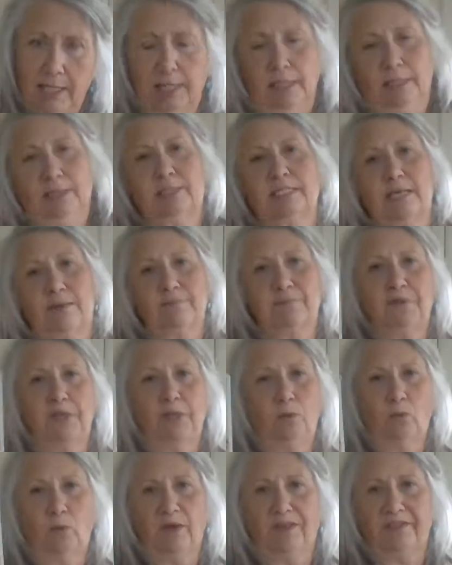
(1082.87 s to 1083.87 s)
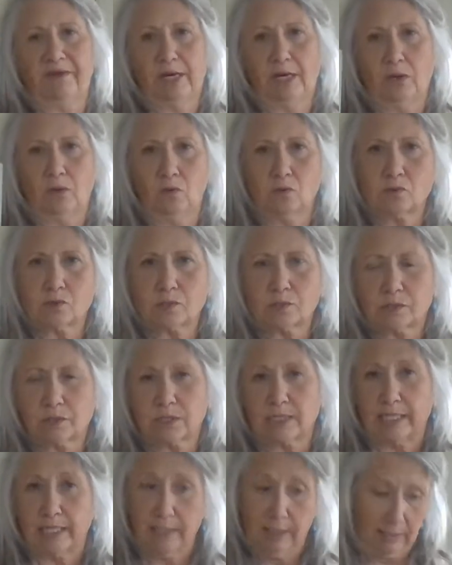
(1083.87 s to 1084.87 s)
in something without
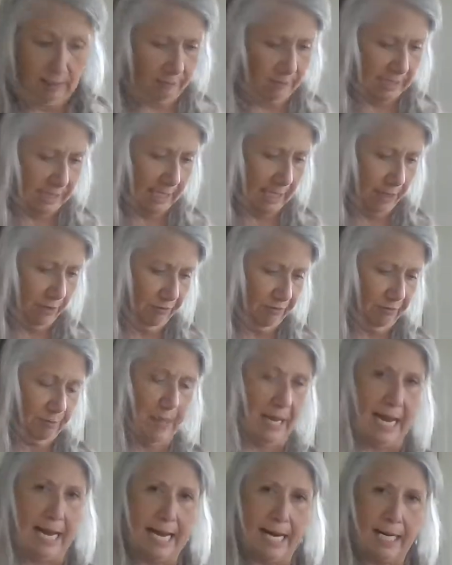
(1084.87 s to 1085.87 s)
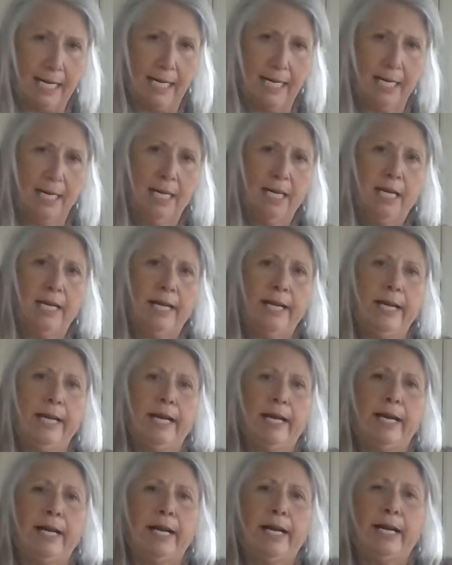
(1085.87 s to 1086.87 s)
setting himself back.
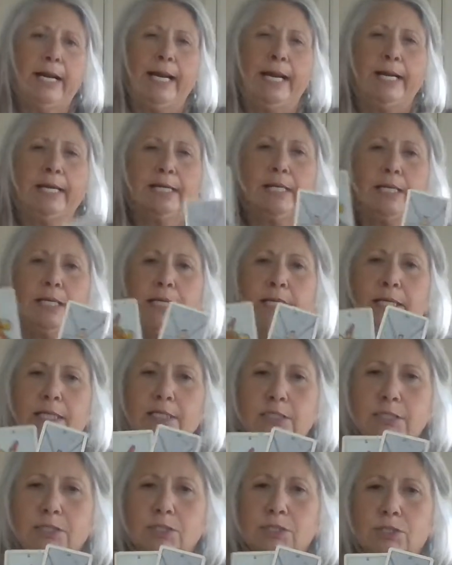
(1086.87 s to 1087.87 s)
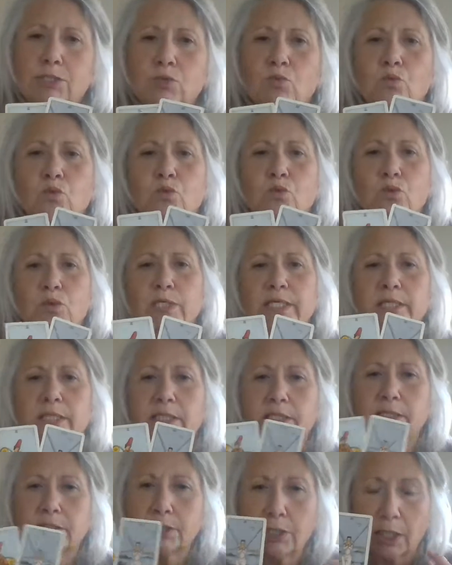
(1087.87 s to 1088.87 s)
And he's
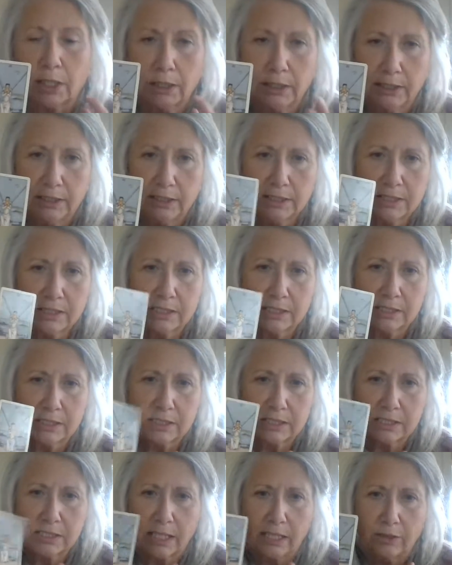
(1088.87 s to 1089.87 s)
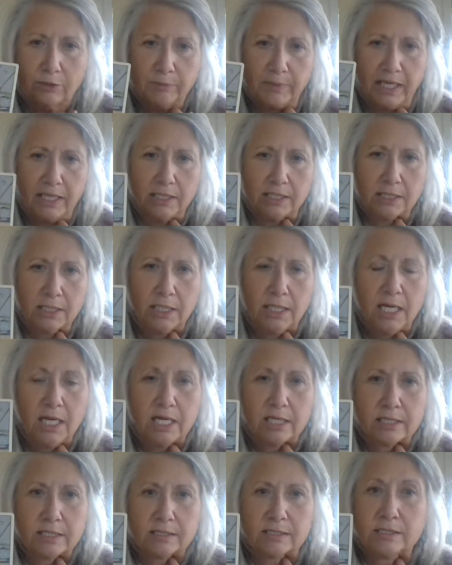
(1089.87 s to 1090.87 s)
really struggling. This is a stalemate.
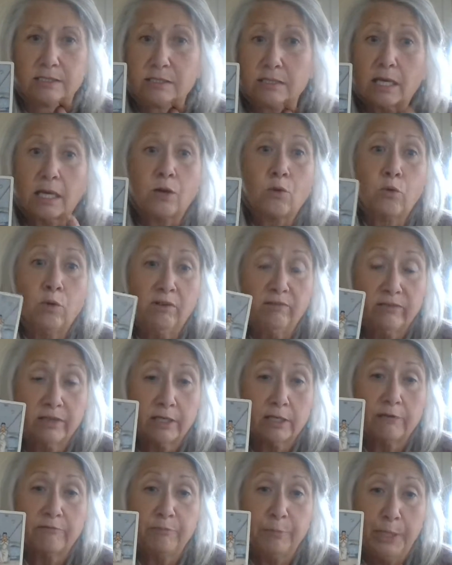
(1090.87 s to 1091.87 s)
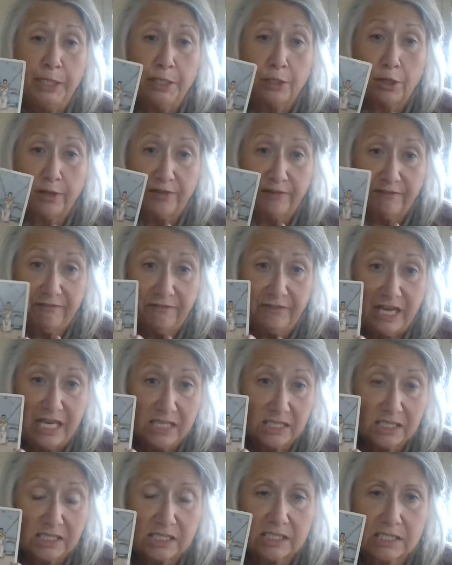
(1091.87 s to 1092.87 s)
This is the equivalent of being on the
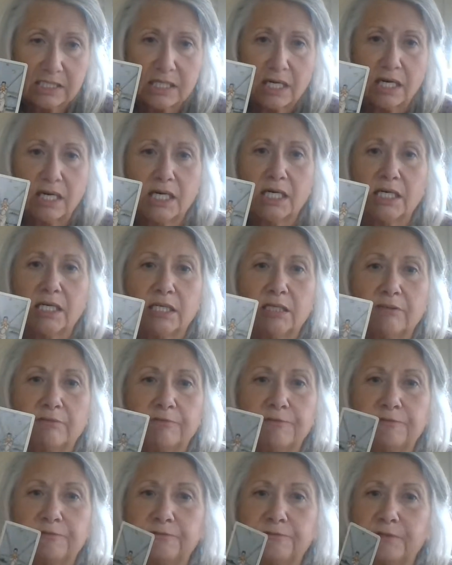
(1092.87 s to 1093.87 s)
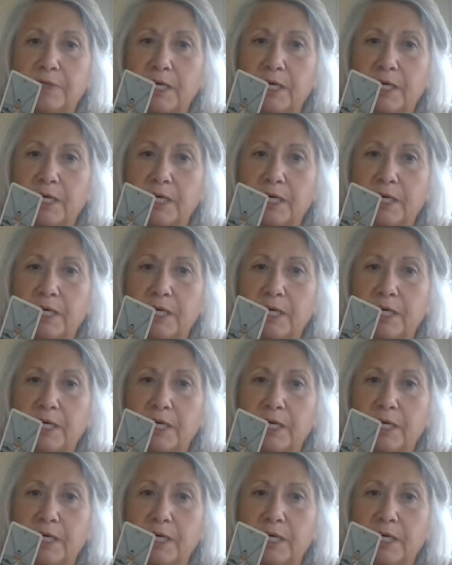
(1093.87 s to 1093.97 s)
fence, of